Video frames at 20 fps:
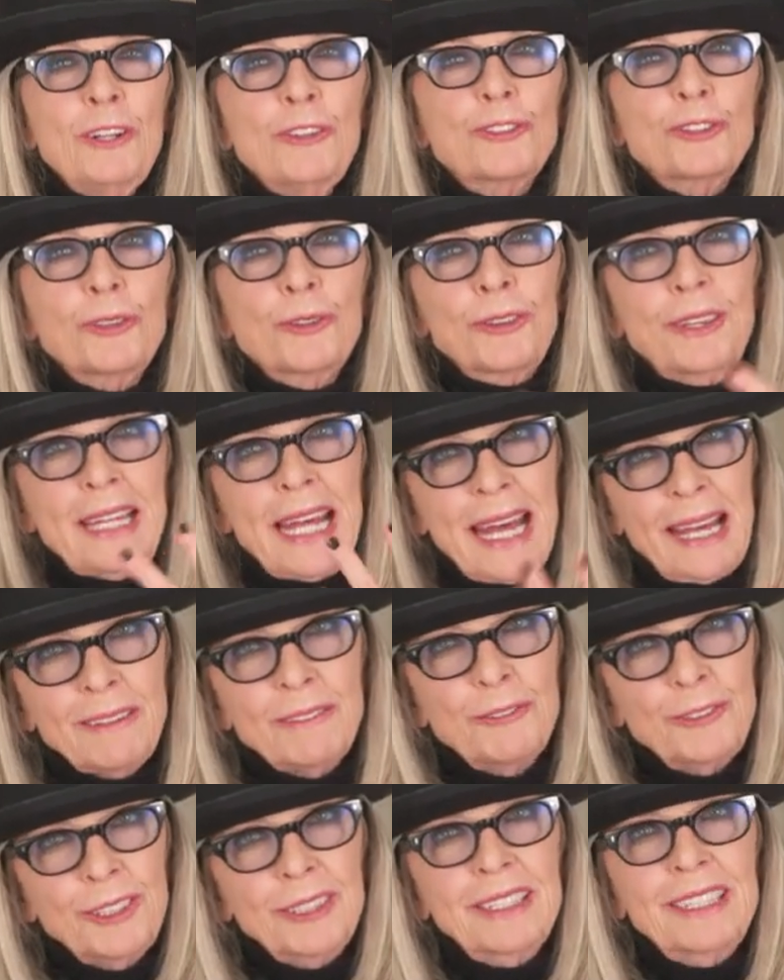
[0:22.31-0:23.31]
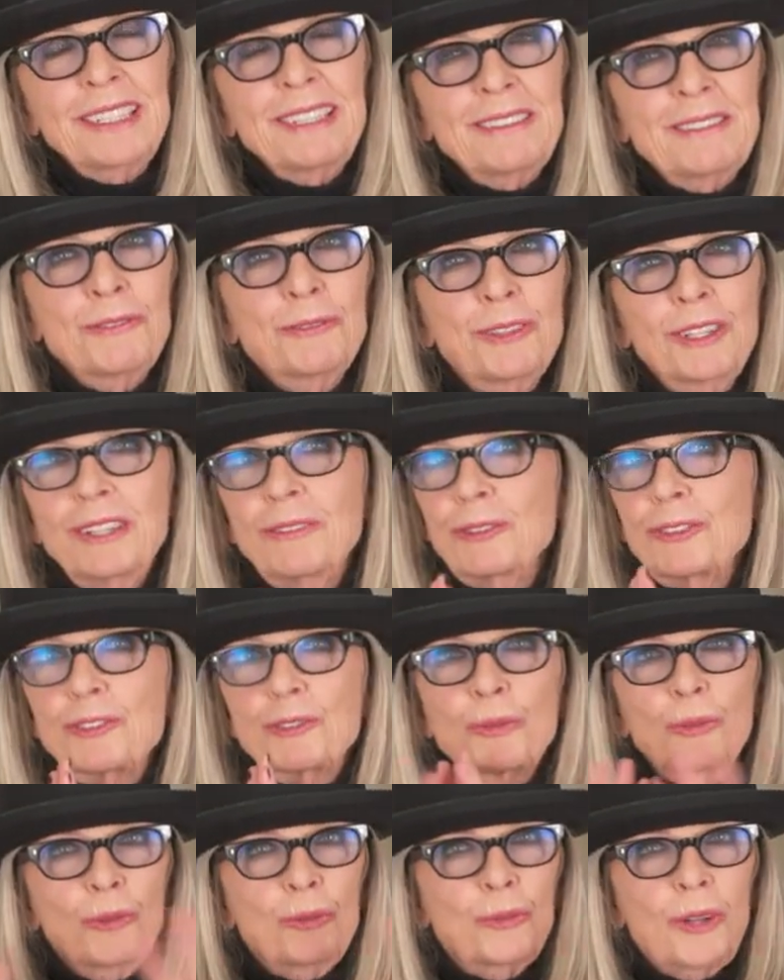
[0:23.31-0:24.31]
So that really it
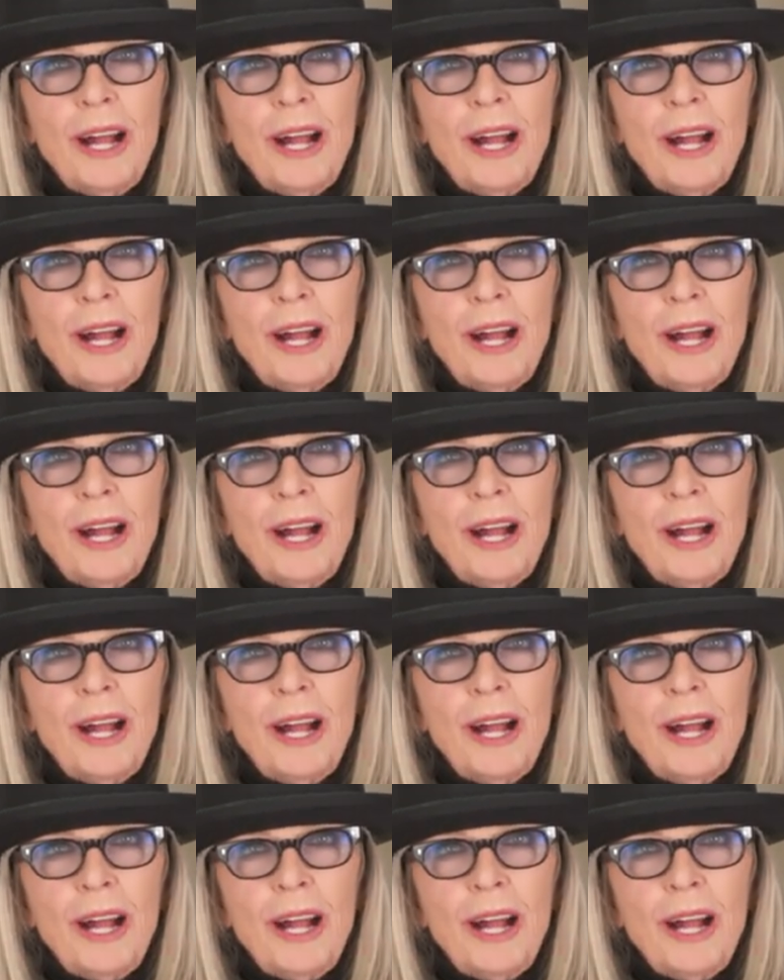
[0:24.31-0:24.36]
was.